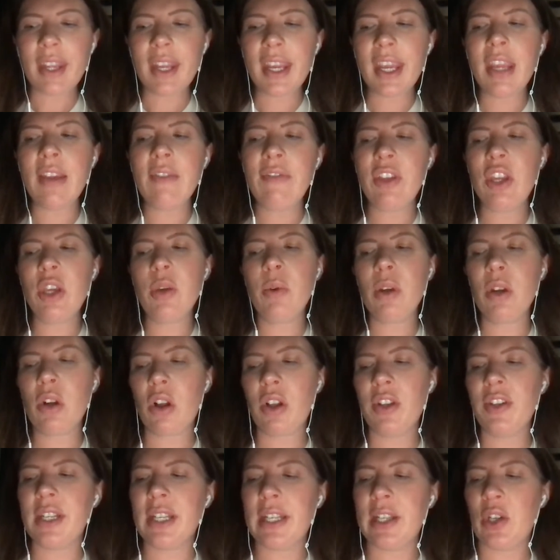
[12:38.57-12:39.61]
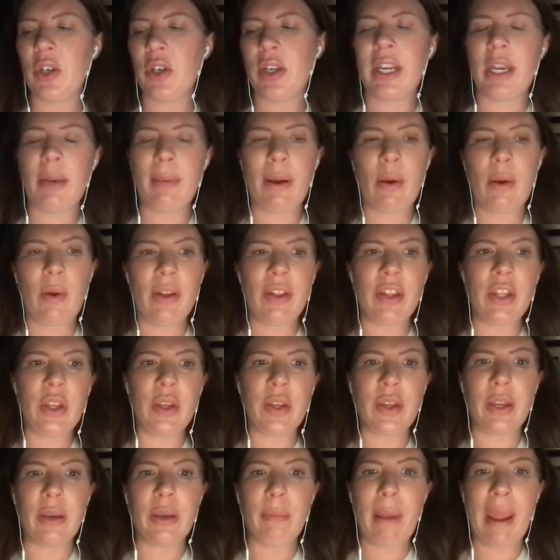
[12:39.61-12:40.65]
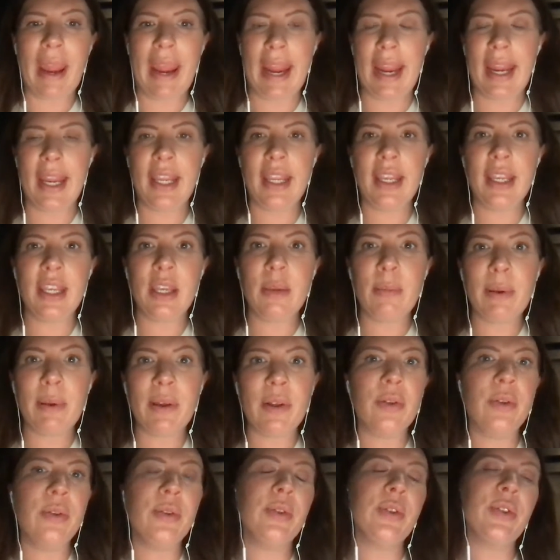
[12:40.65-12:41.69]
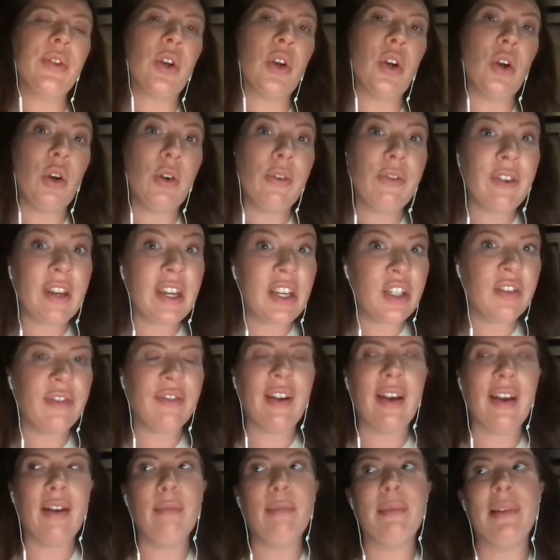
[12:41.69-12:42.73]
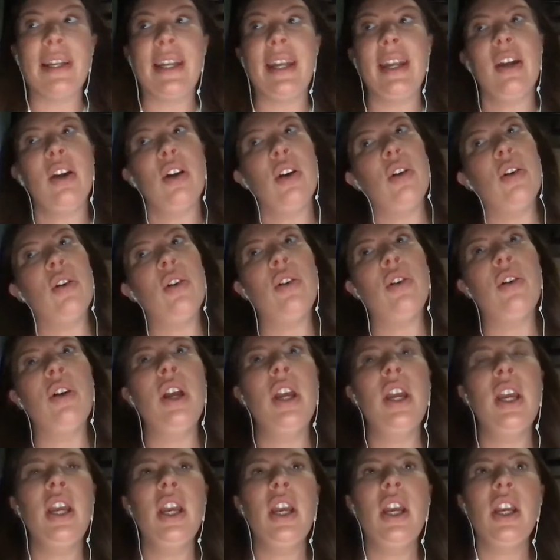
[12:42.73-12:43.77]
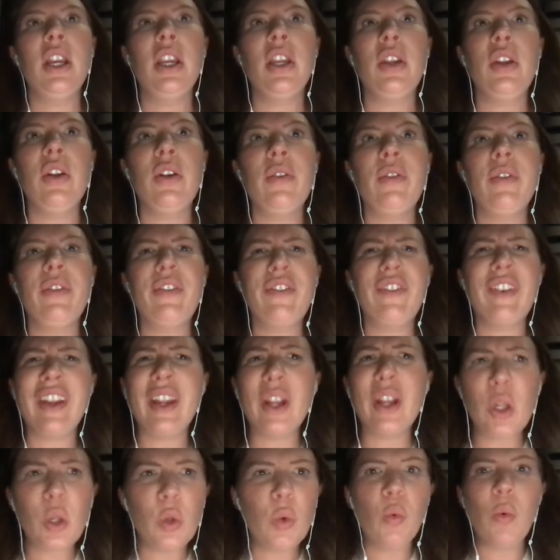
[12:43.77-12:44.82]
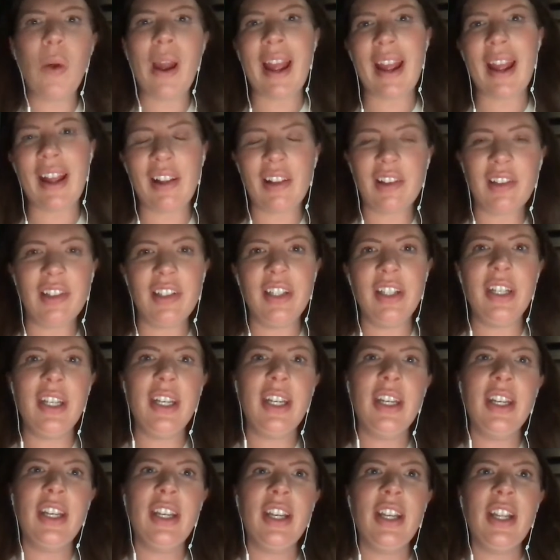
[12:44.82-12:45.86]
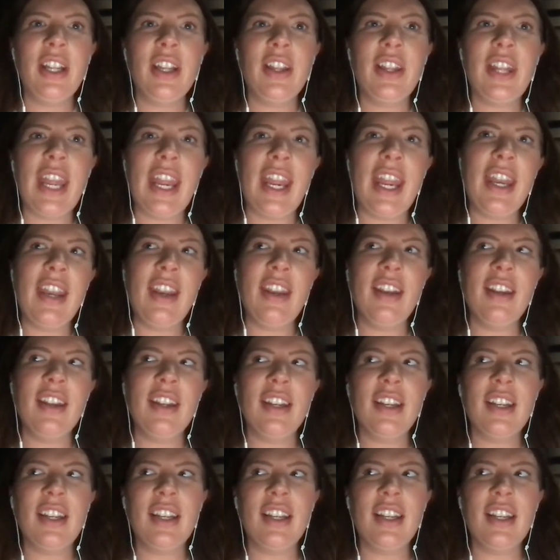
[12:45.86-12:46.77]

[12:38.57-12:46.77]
if you are constantly looking about whether you can pay your bills or feed your family or feel well, then